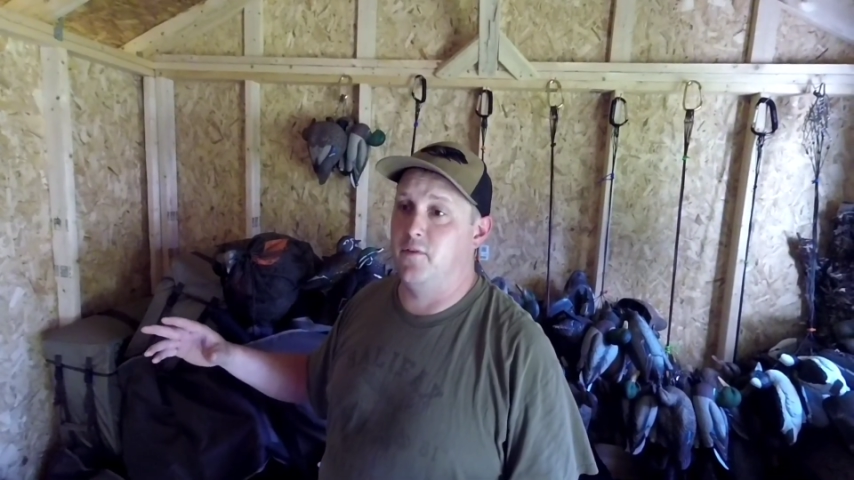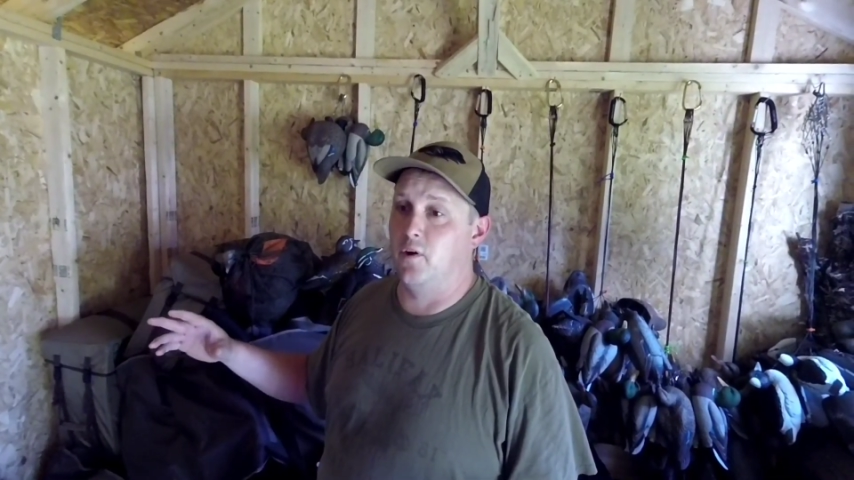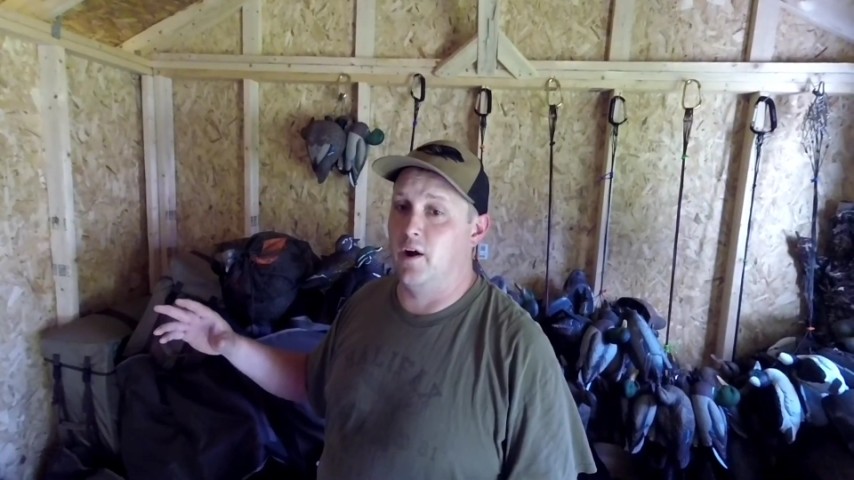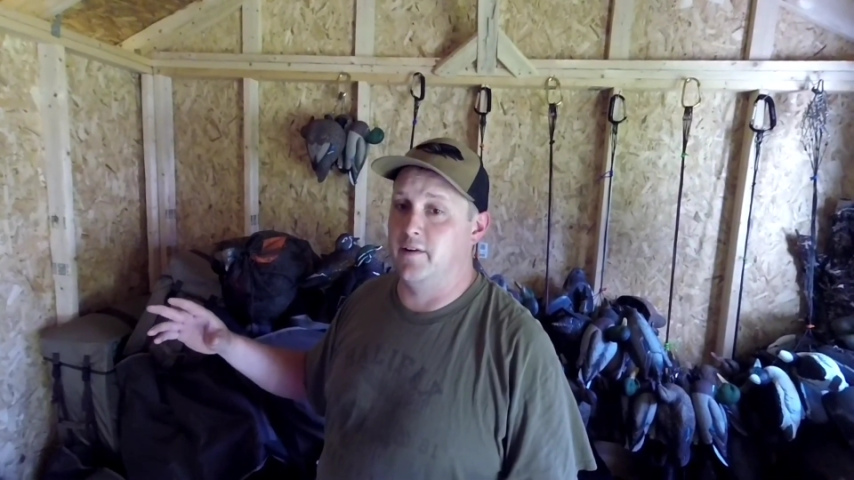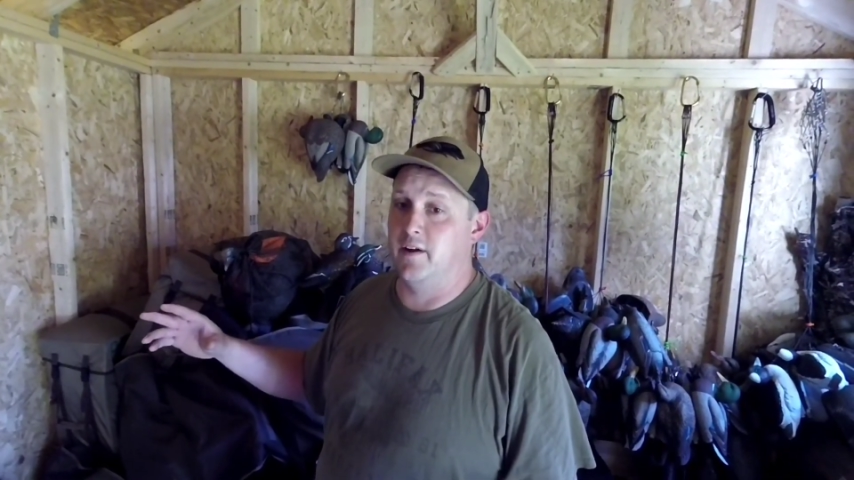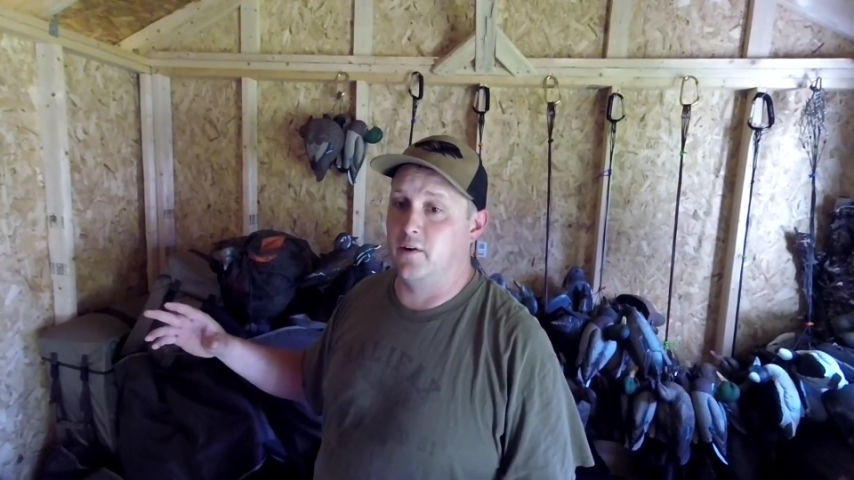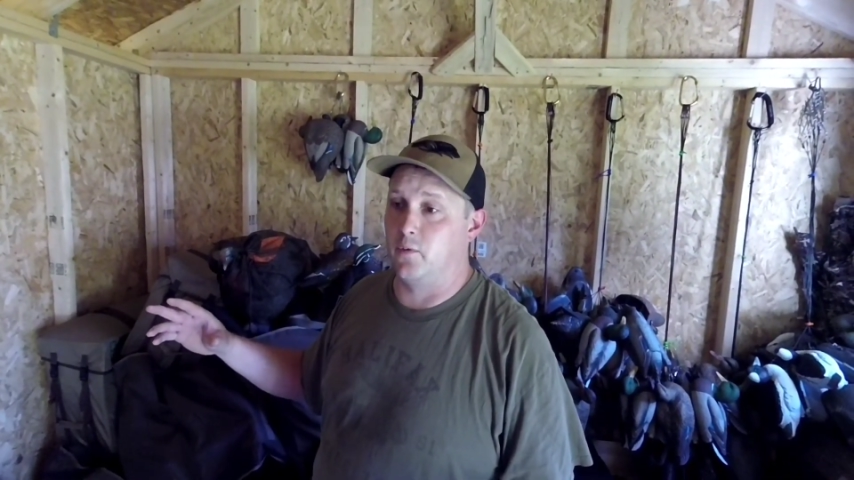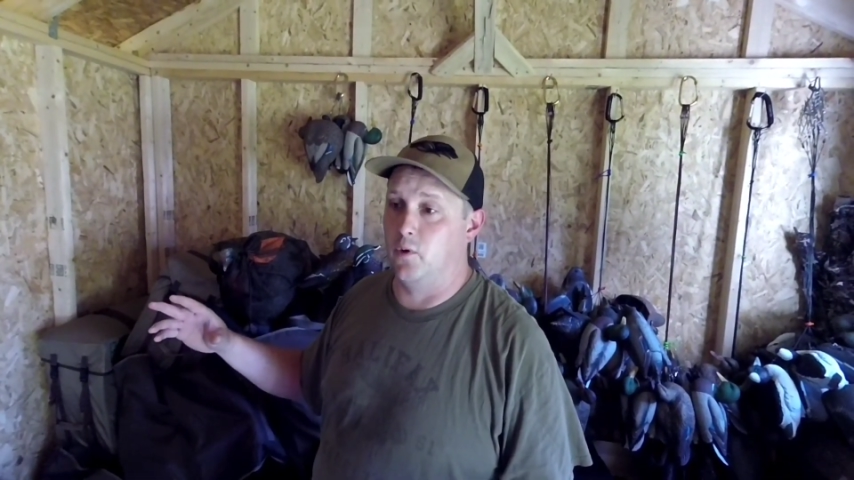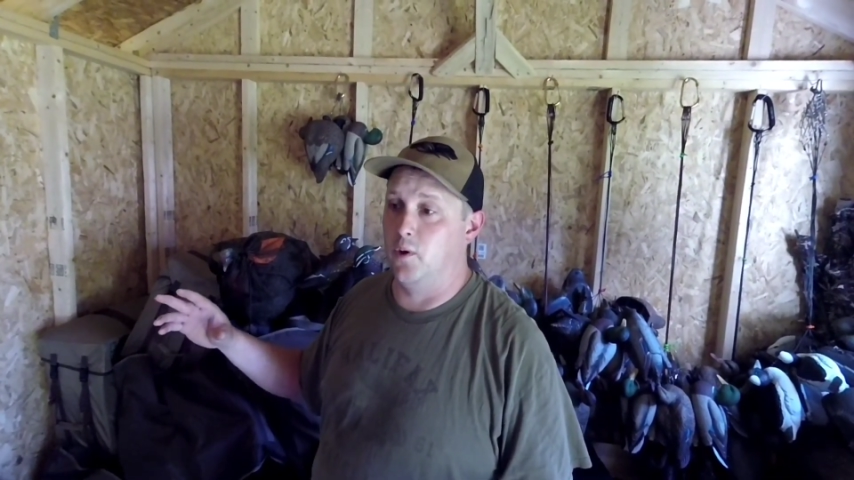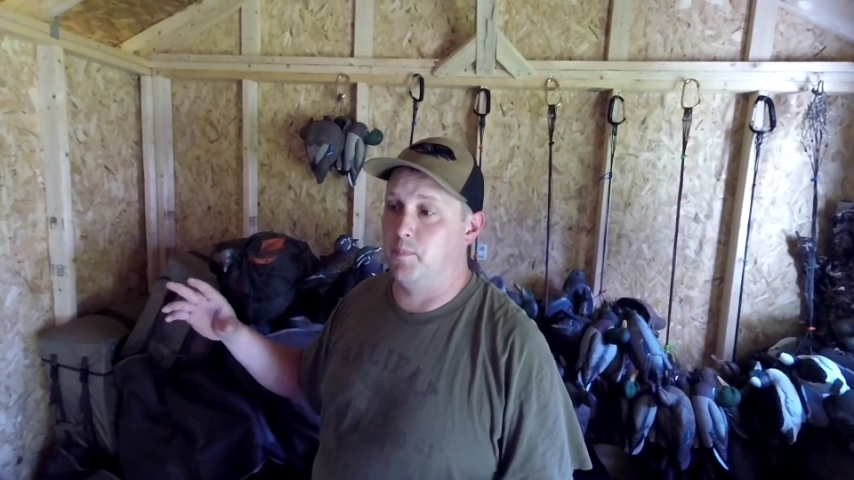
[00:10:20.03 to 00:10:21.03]
you're hunting in a
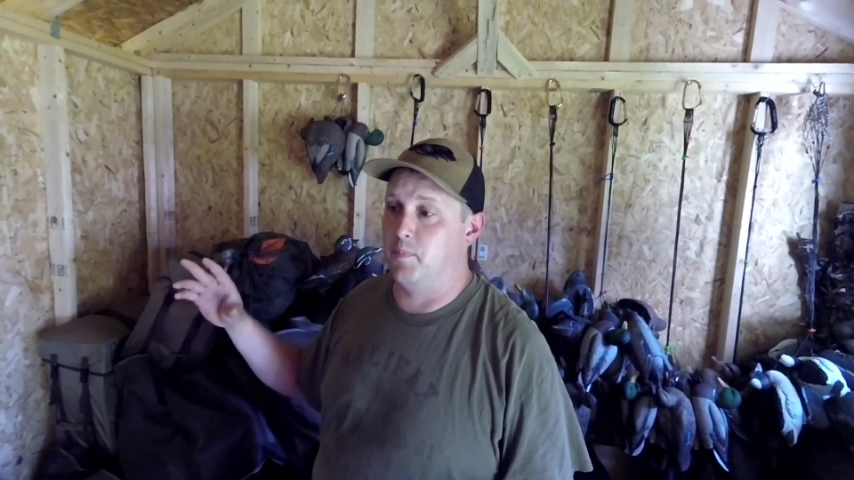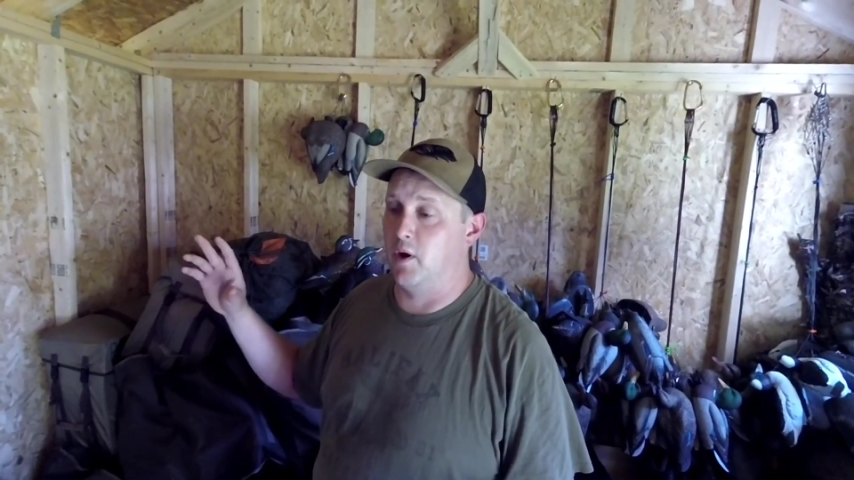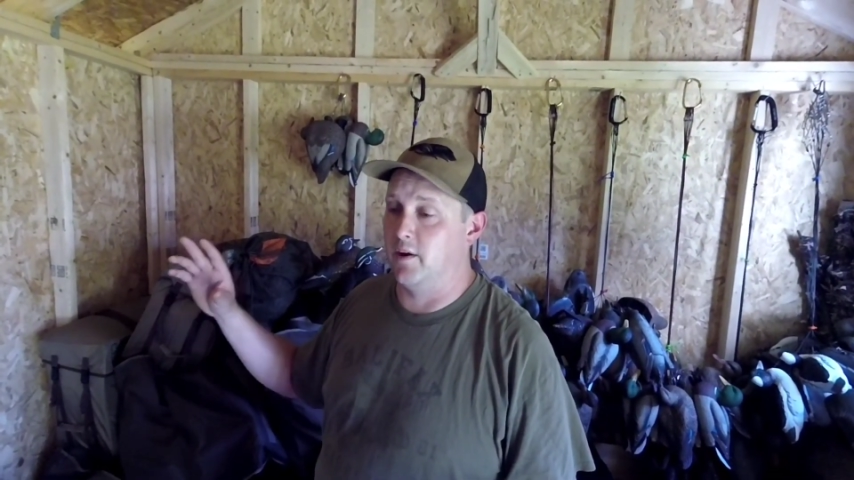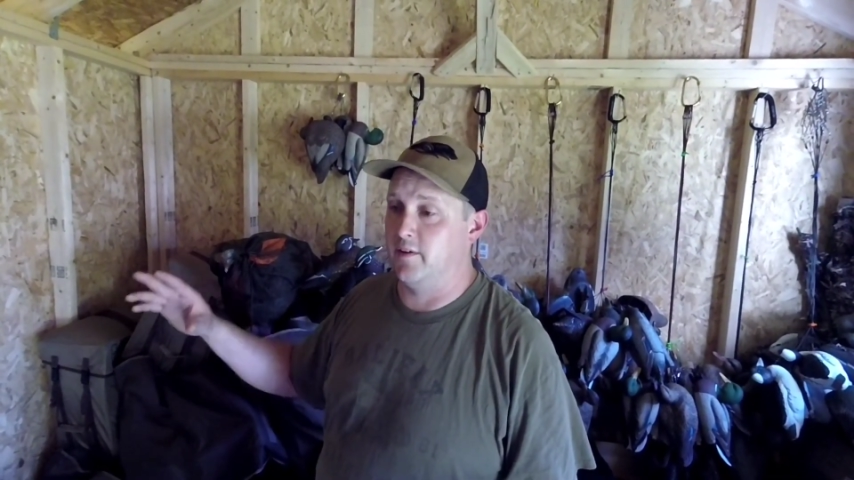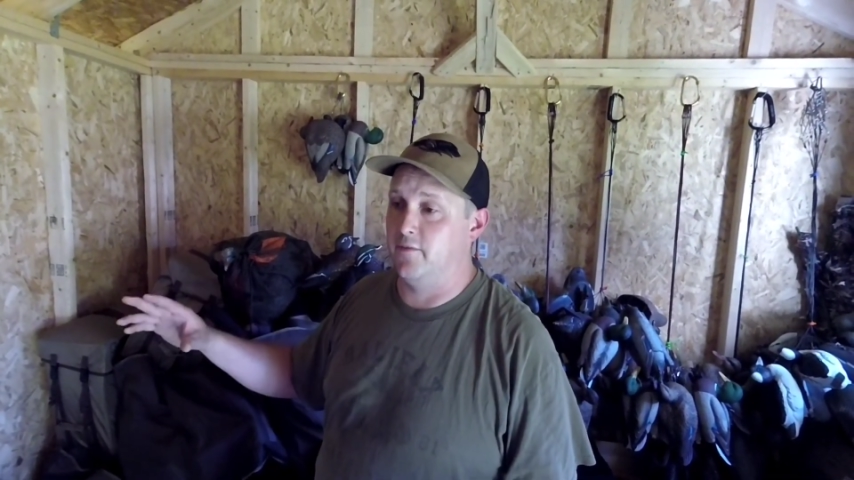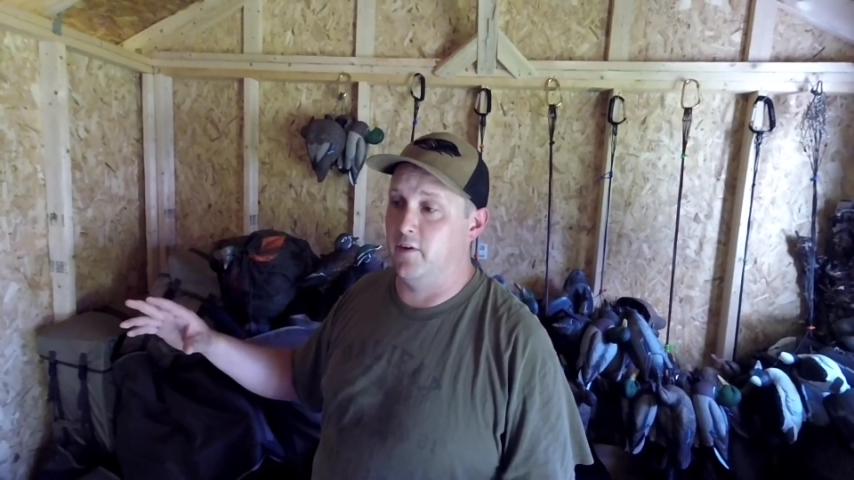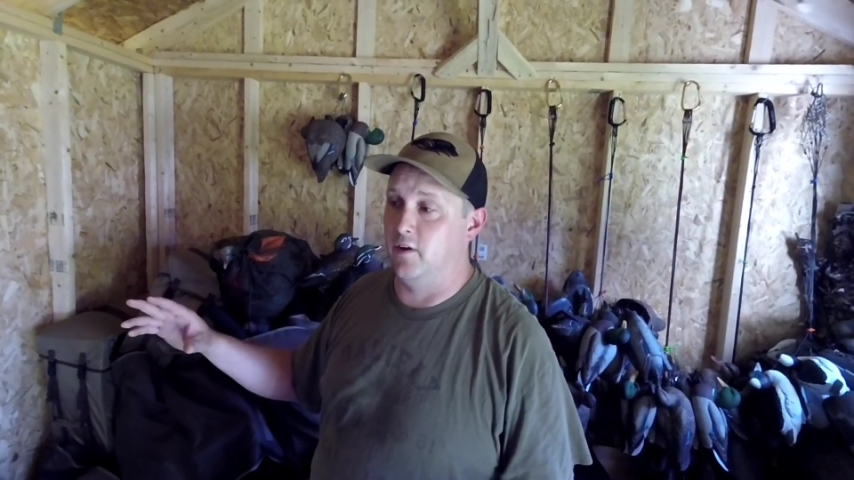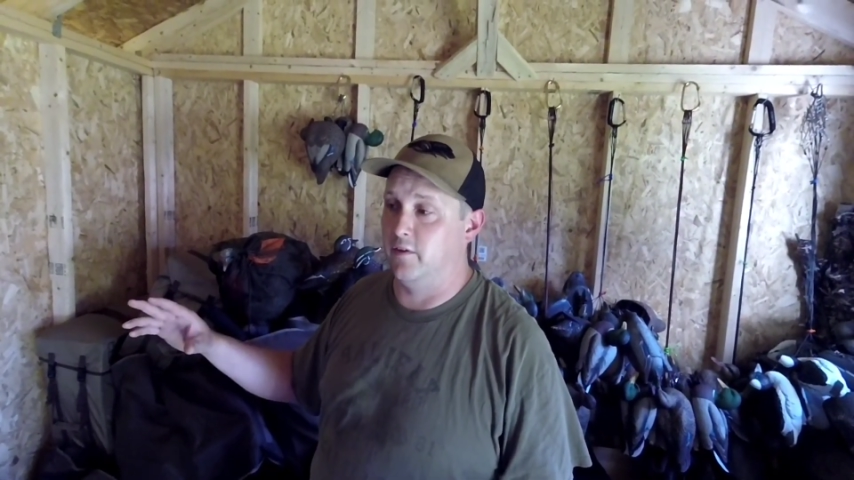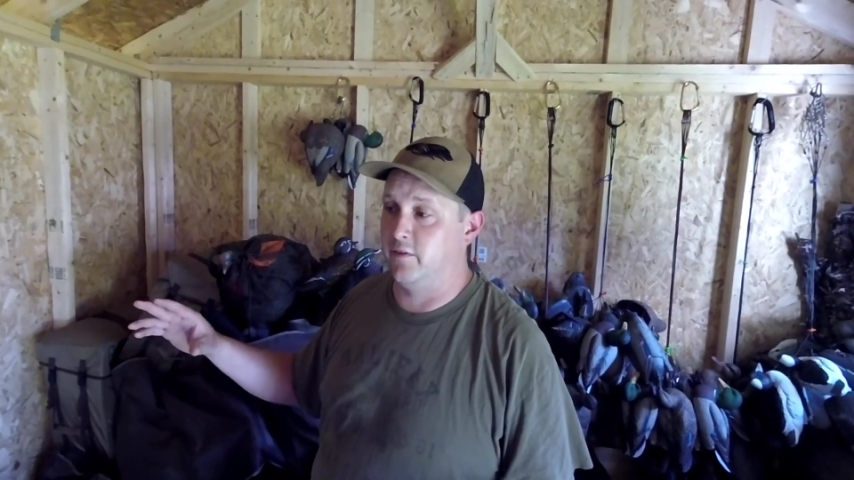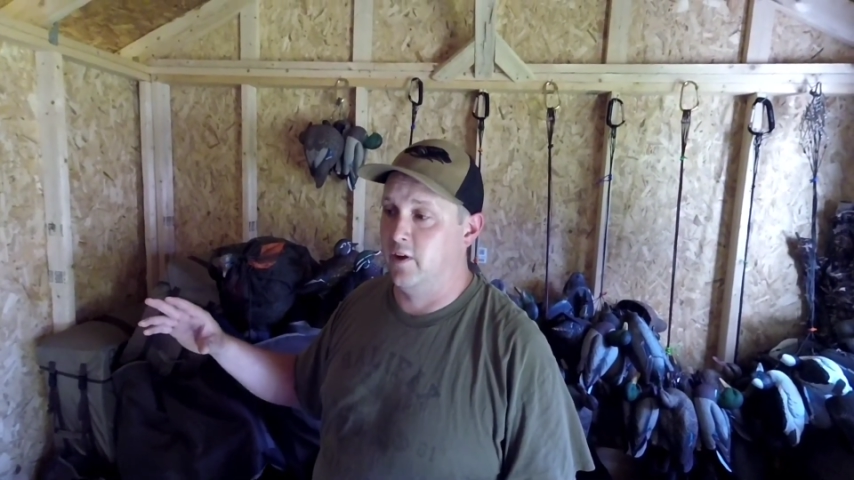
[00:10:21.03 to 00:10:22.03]
group, you're hunting
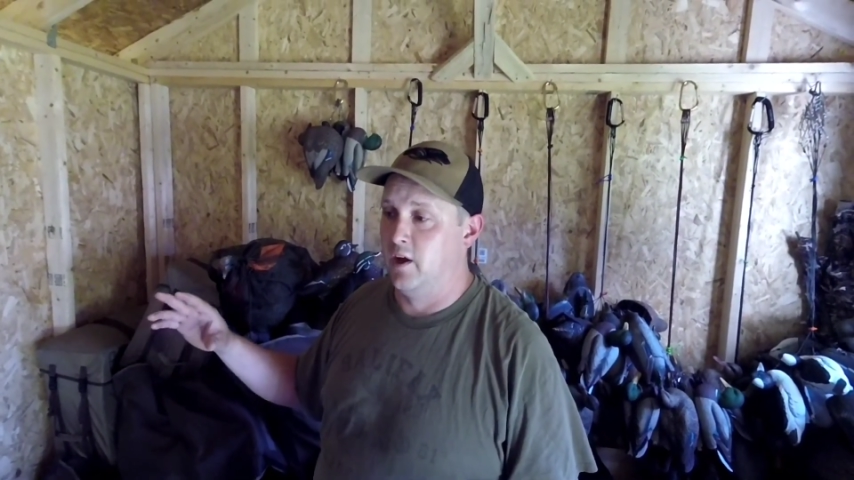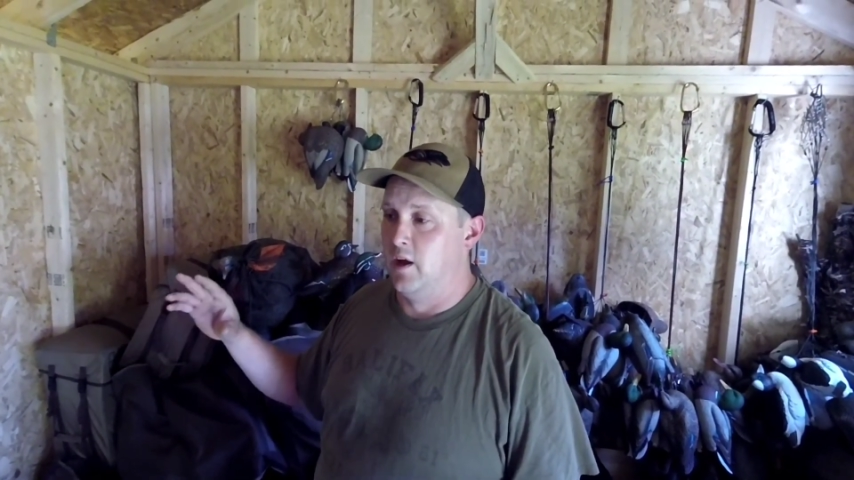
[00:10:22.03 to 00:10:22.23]
fields.